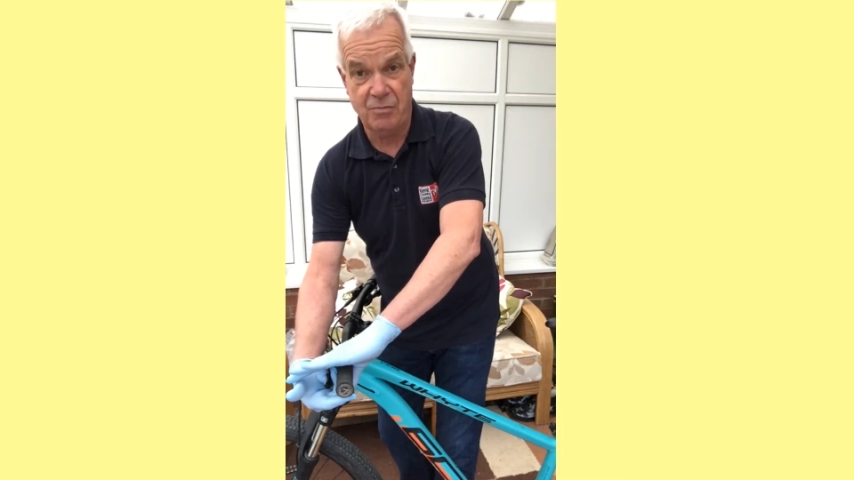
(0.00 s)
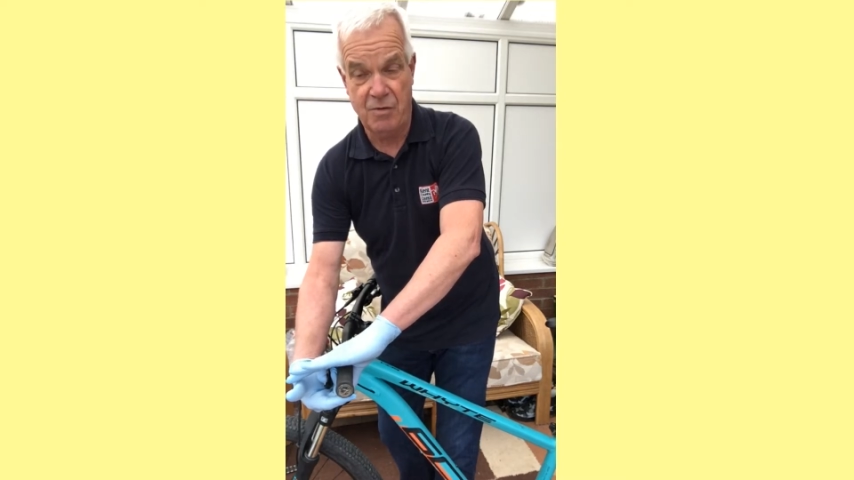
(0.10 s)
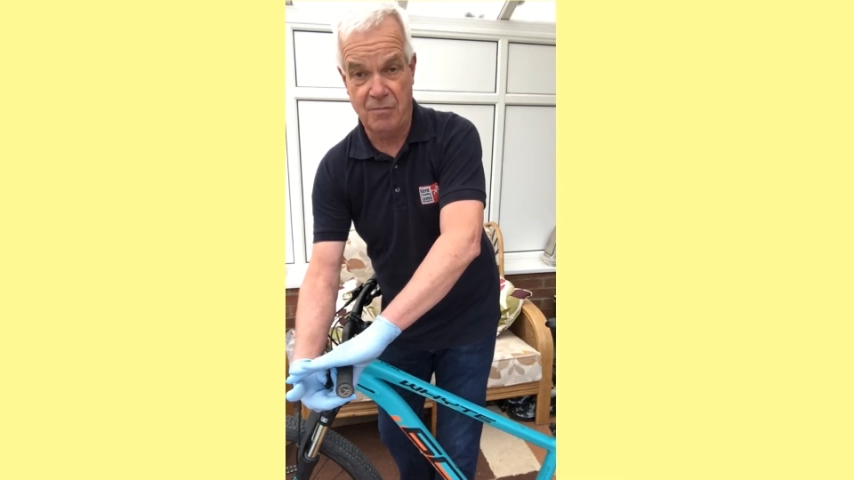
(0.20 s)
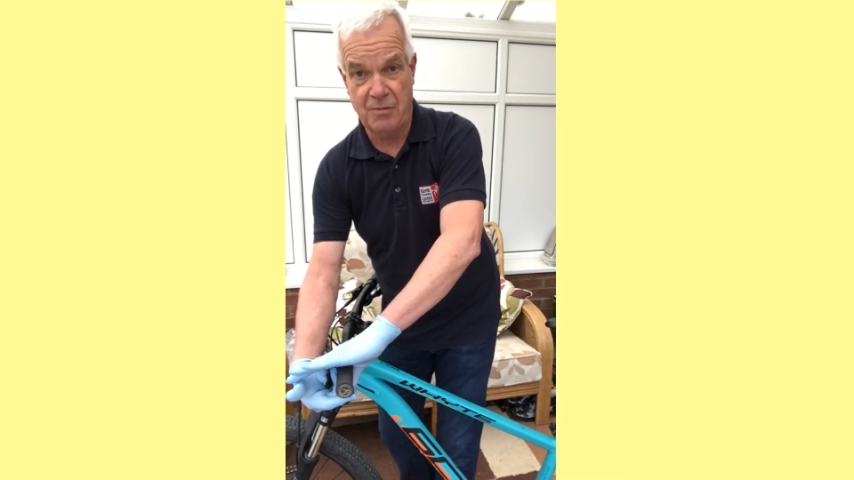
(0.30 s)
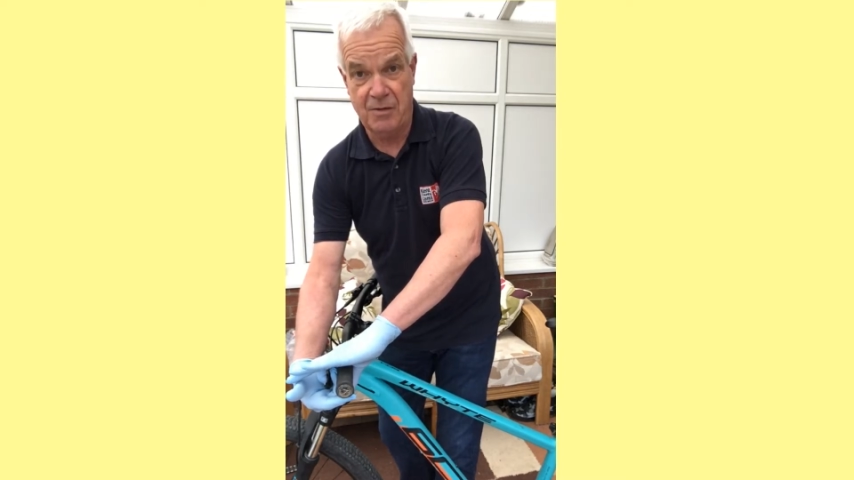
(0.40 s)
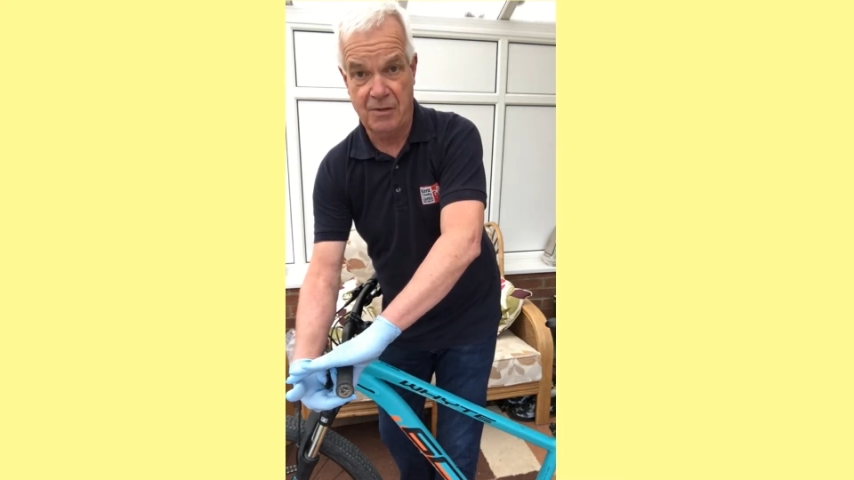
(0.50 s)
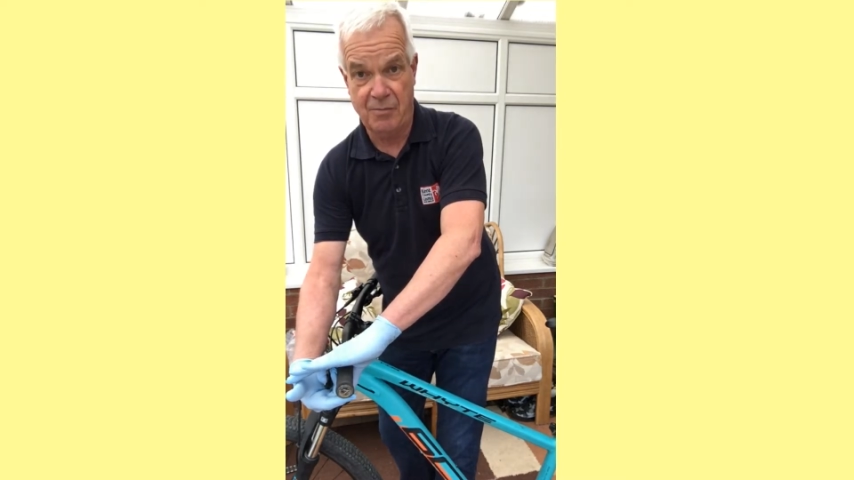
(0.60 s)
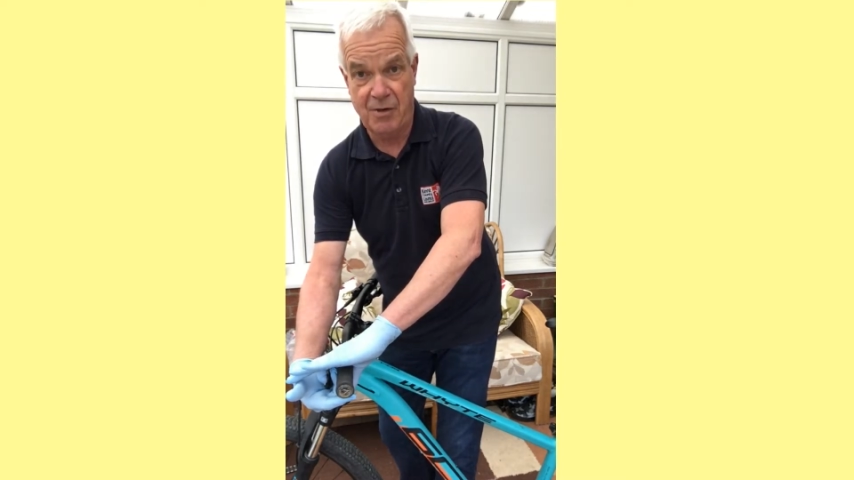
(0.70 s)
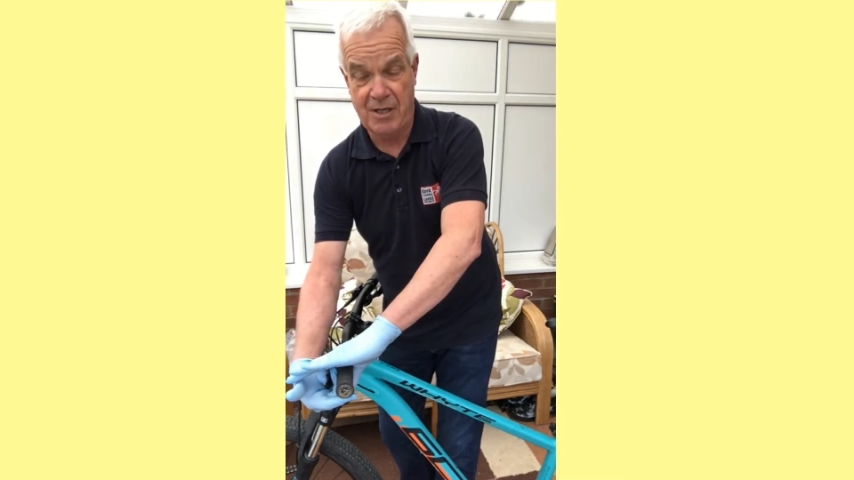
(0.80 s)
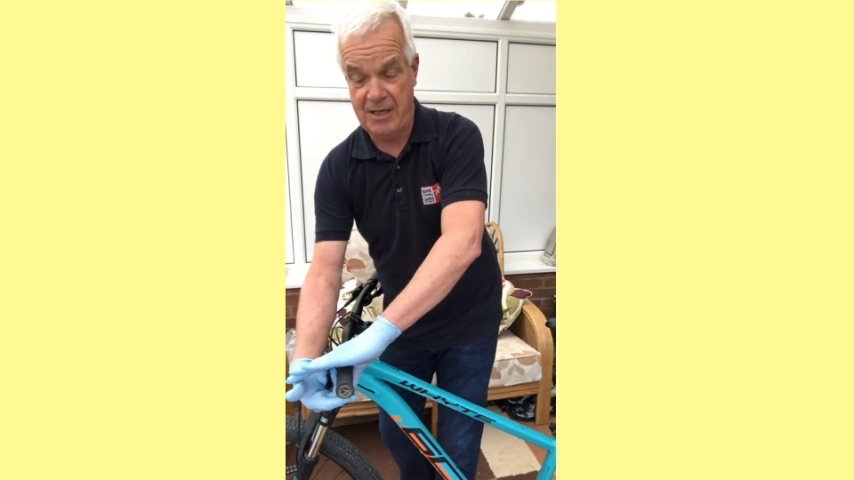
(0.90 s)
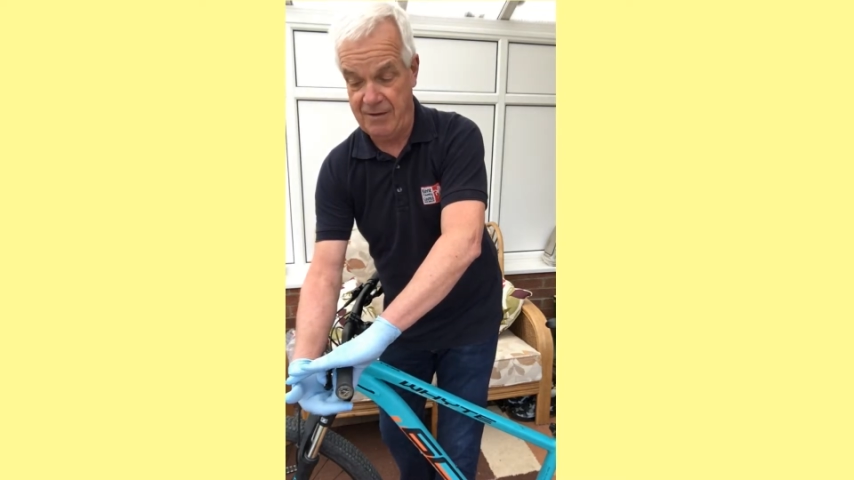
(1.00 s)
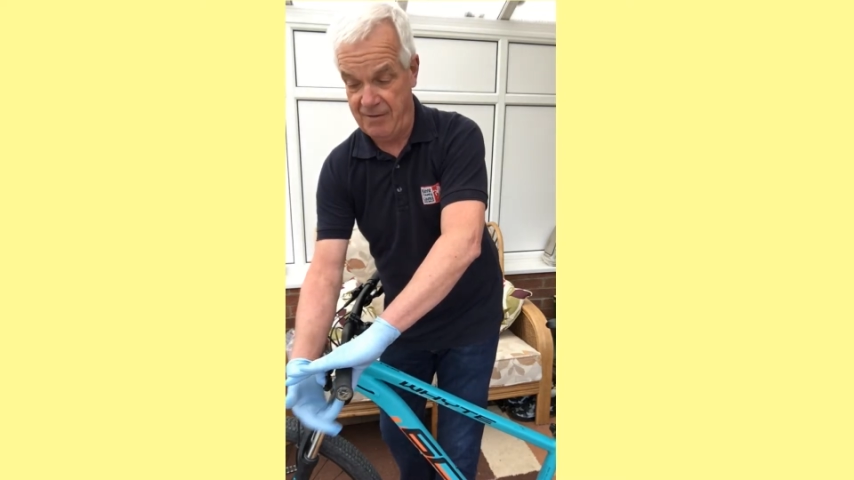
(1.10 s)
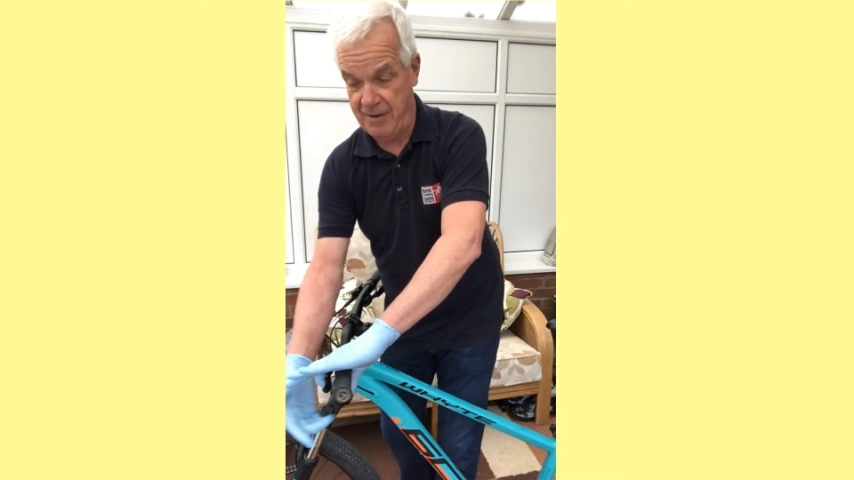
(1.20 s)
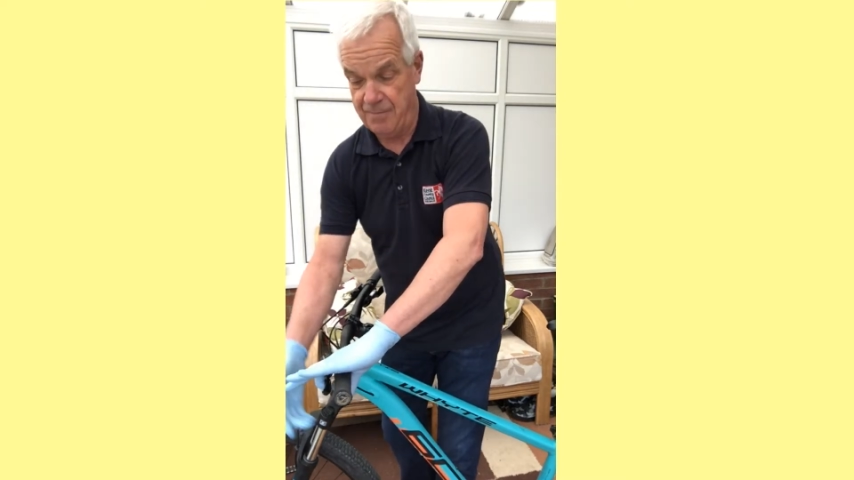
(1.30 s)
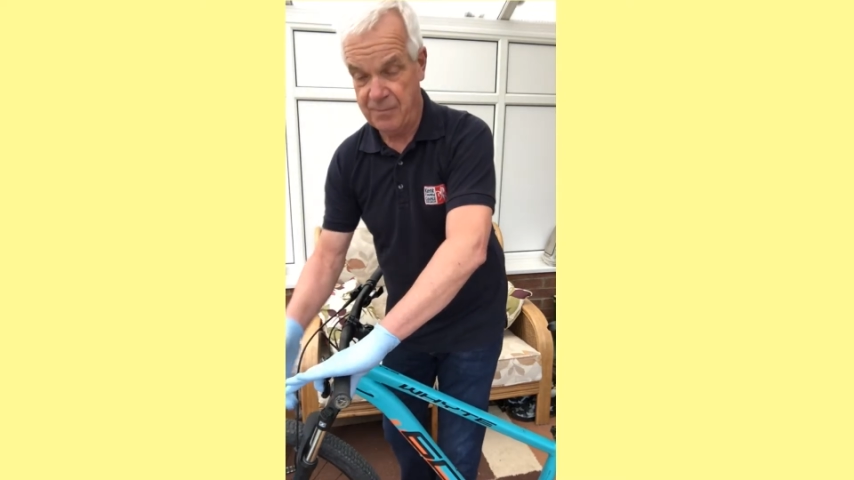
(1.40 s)
movement of the brake
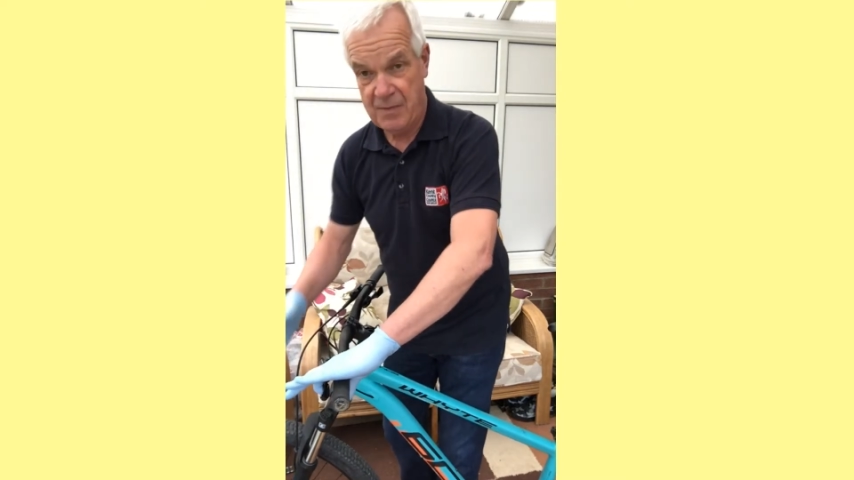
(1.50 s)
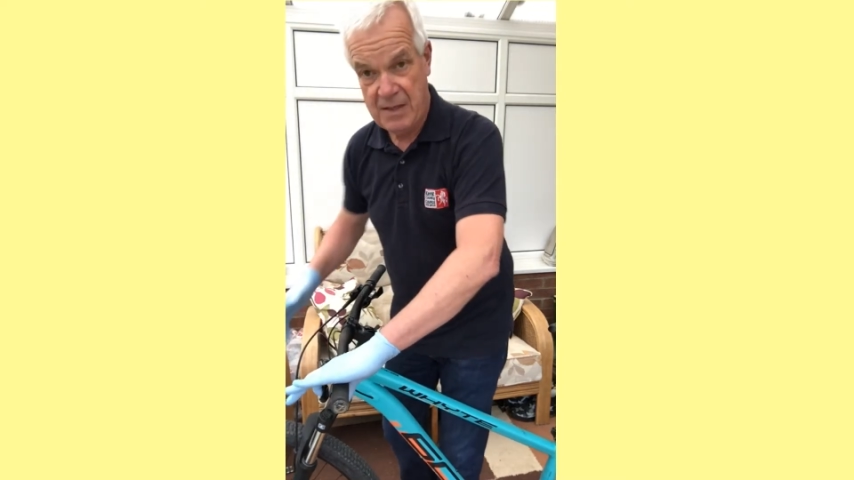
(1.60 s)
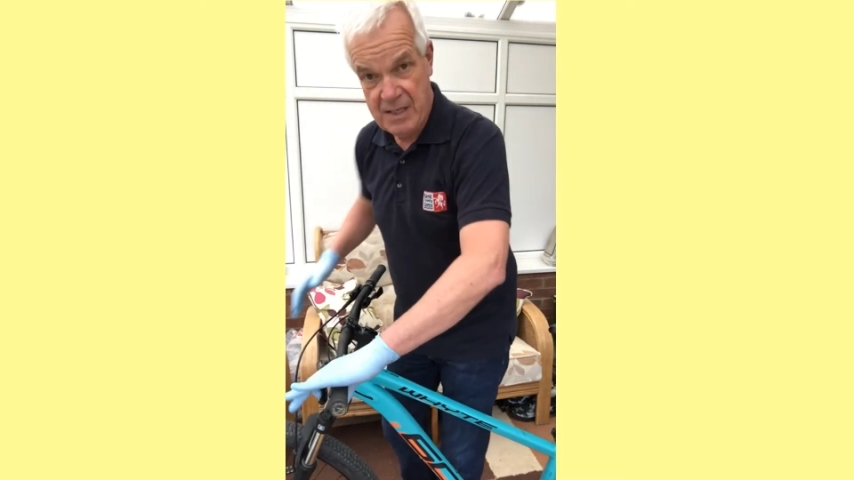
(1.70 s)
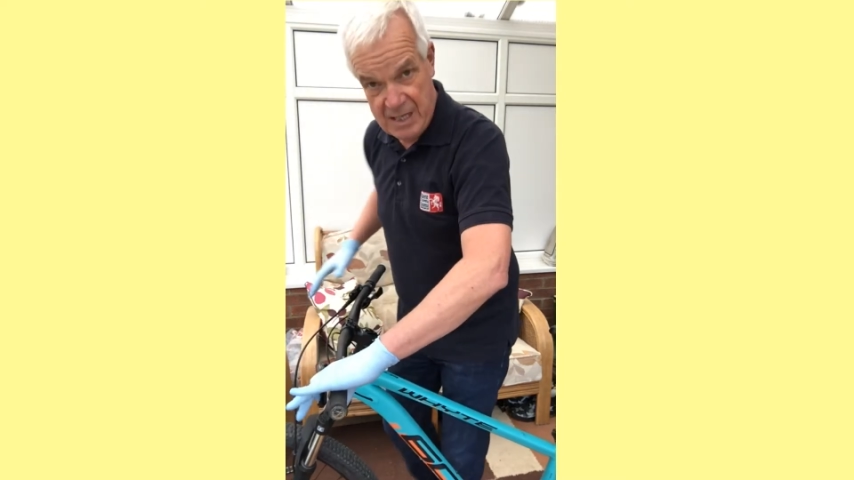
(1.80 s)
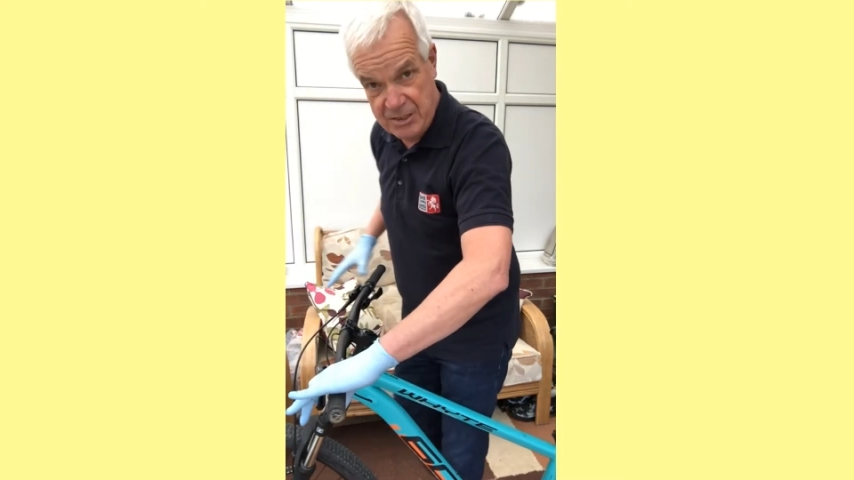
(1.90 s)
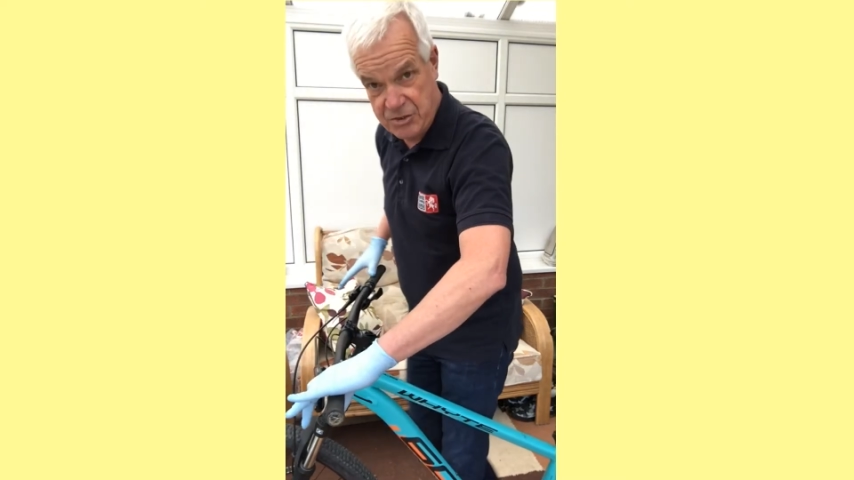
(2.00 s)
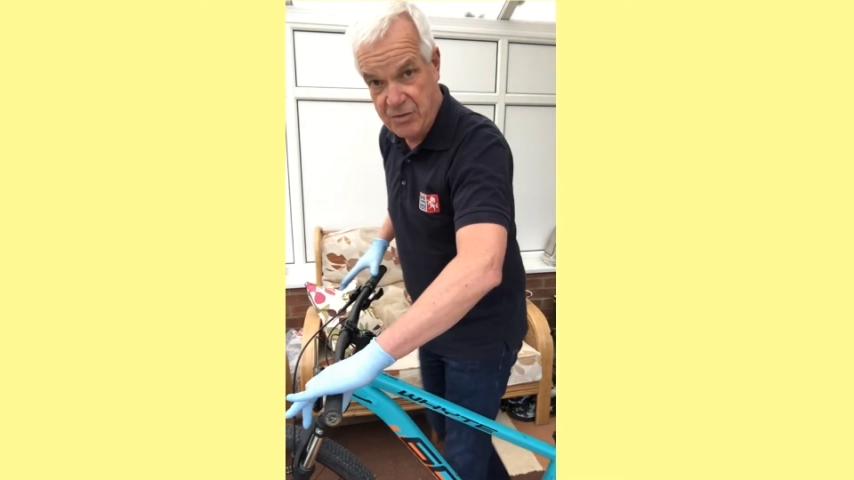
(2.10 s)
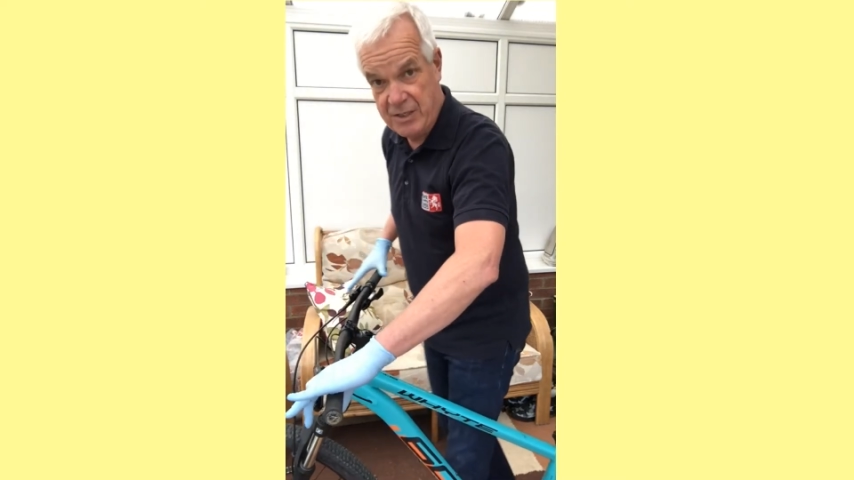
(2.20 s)
lever. Do